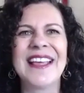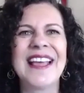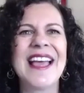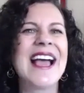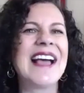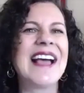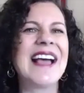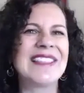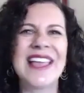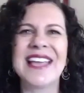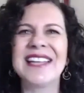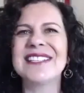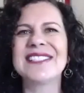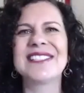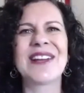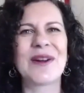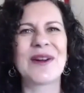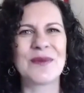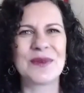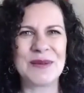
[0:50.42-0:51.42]
Let's start
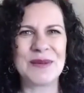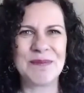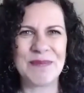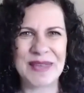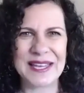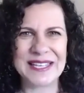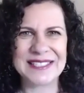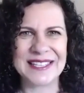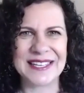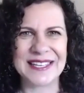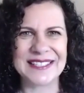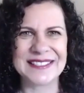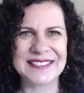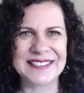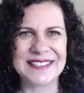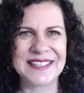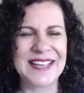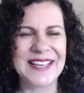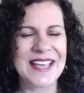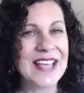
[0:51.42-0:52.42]
with the basics.
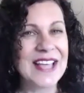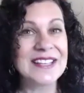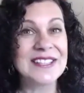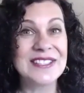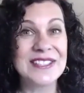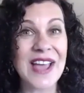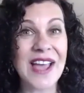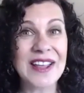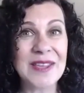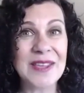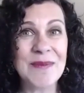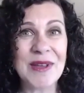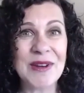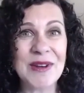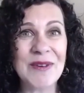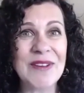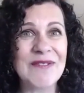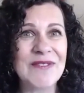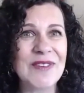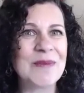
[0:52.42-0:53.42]
Documentary
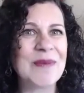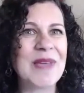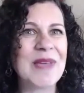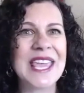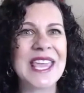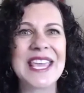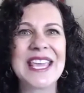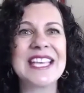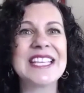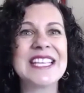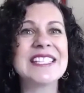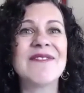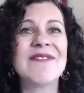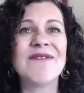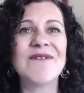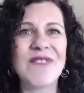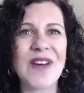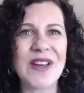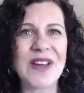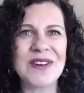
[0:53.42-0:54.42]
filmmaking is
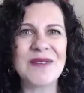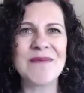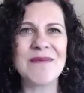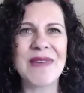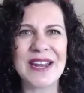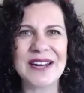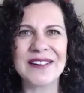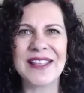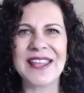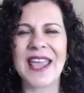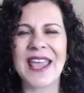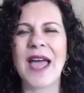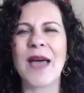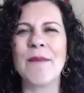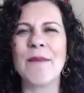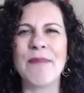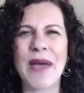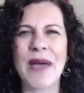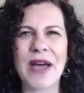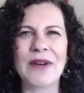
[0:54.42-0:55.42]
fundamentally
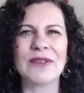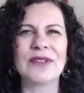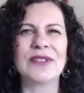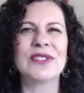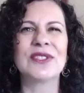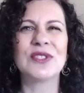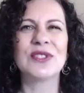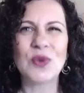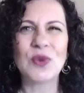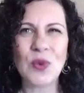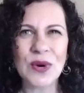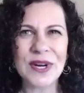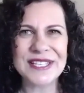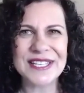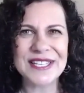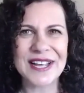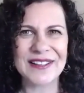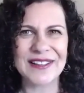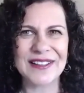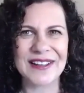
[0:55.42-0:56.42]
about
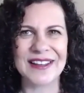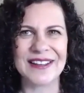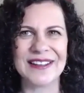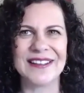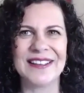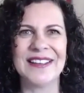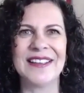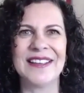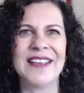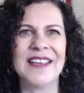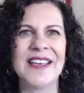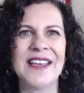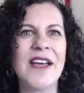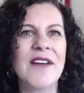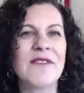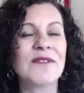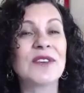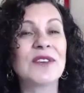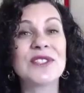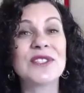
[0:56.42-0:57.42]
storytelling.
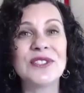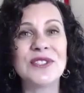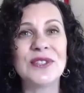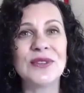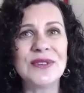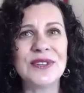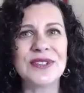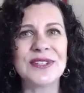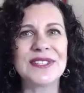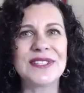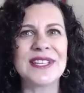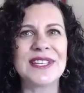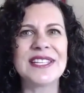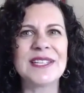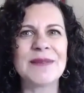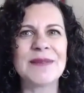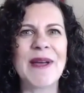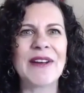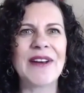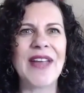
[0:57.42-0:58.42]
For students, it's
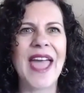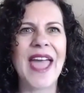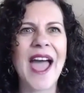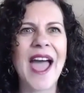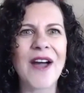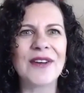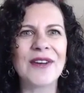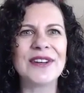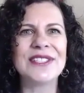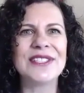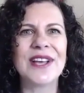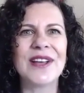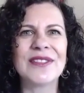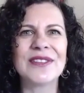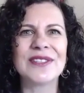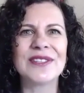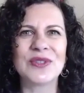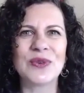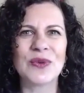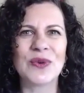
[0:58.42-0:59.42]
about how to tell the
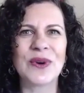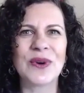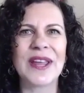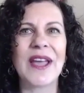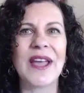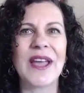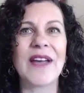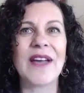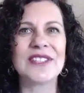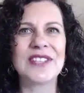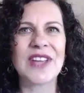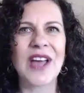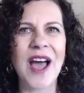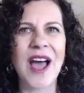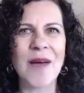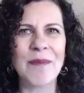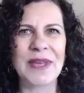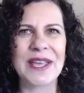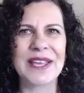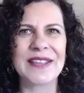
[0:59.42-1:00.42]
story of the
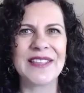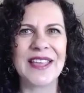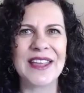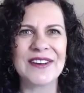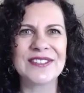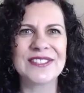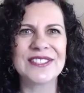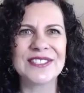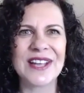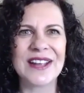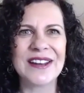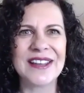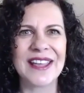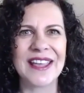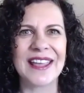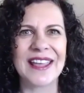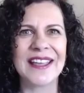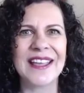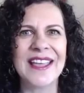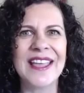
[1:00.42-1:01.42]
topic they are studying.
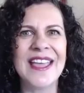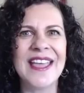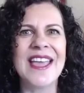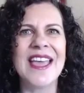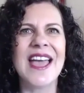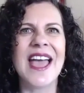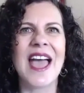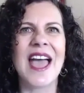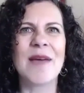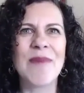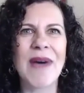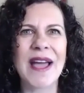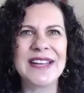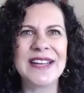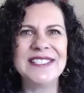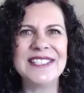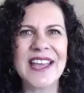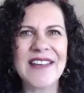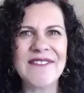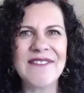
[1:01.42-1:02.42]
And by
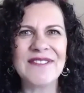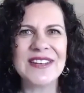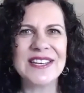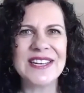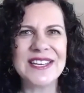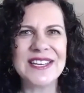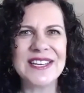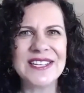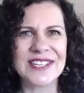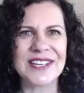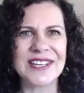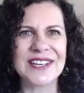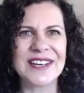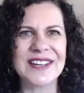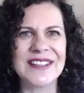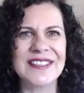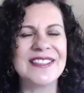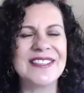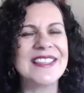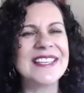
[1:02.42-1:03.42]
definition,
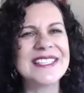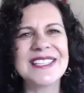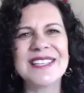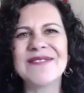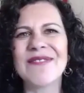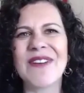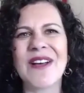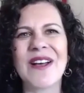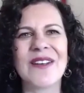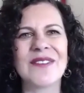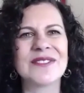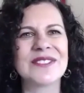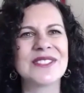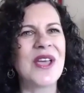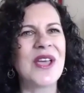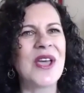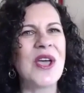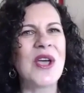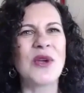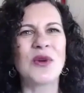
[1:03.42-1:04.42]
this involves
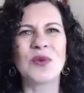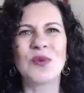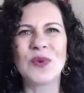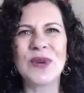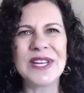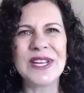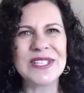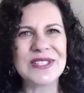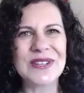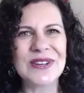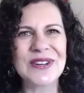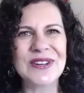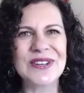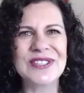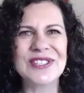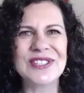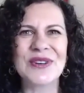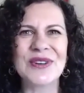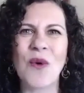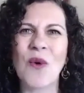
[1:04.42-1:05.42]
research,
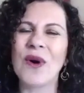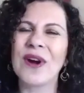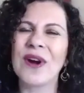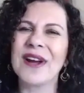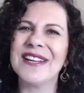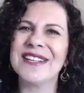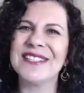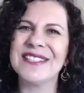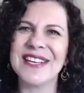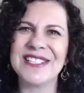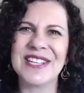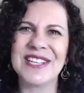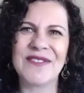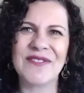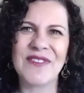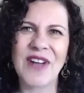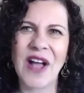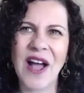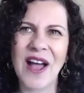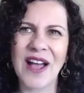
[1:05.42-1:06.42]
organization of
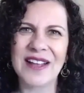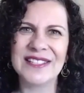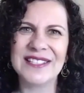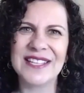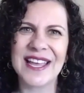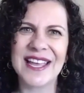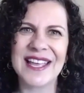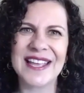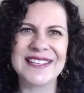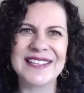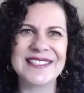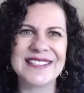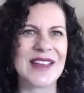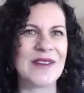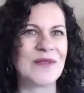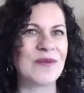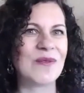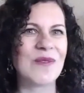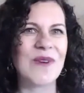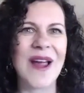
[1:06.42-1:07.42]
content, and
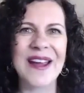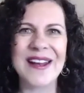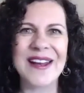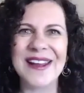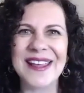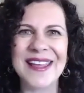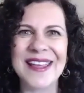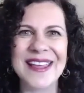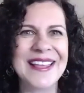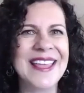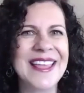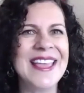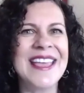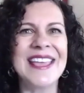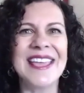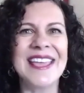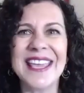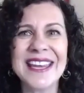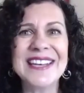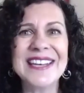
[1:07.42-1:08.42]
writing,
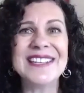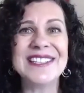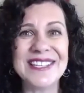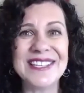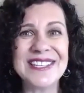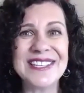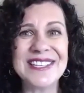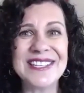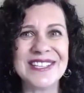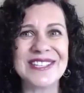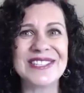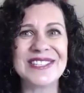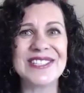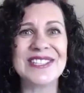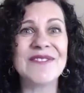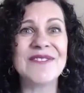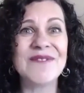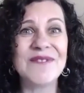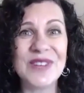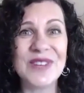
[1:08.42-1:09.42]
in addition to the
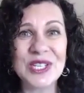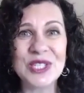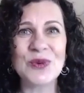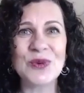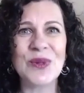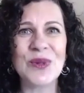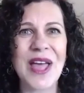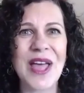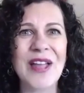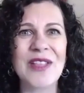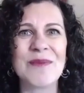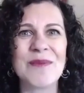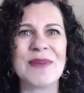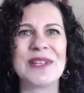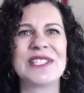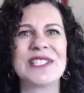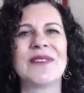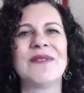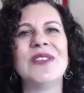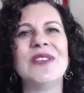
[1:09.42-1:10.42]
visual elements
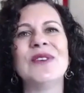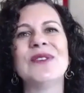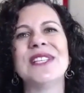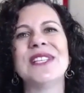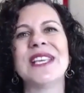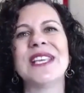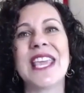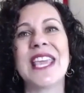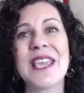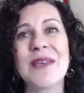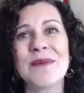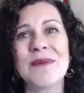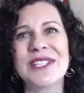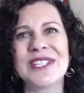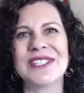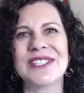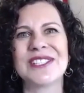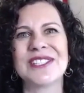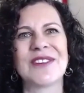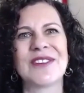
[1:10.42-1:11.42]
of using
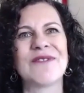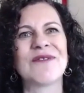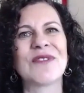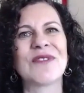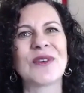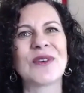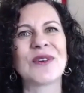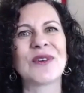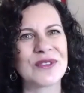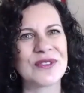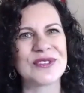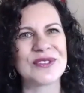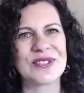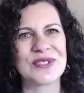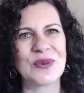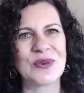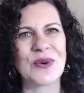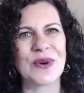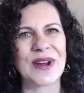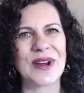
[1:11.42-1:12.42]
images to further the
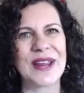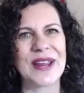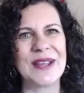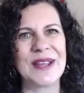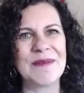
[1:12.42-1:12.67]
story.